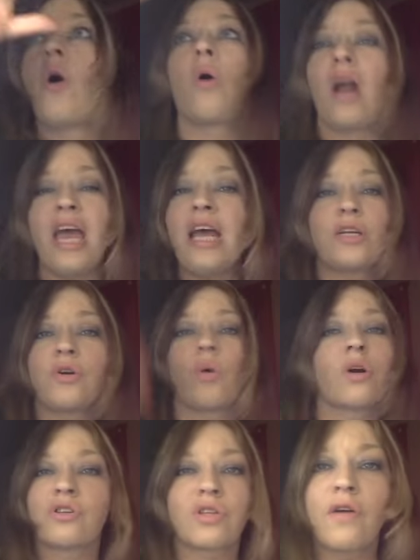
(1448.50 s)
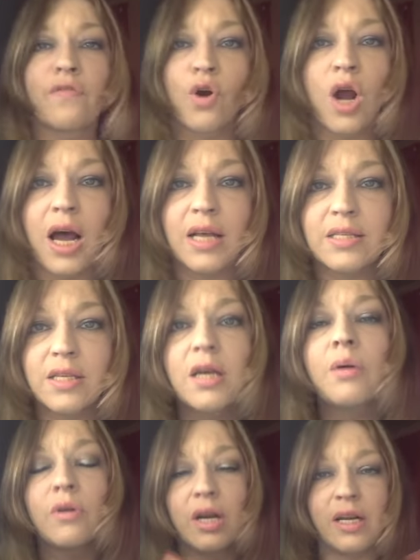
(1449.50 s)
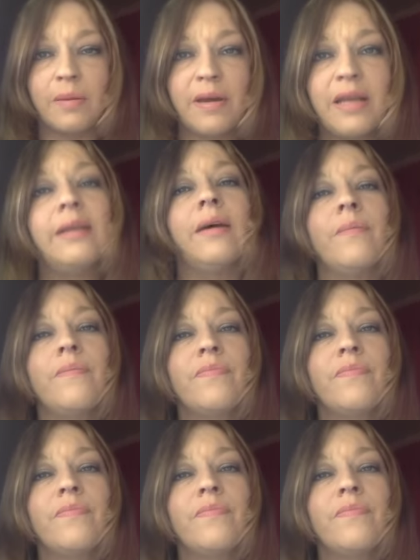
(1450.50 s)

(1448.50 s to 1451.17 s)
or a headquarters over us. We're independent.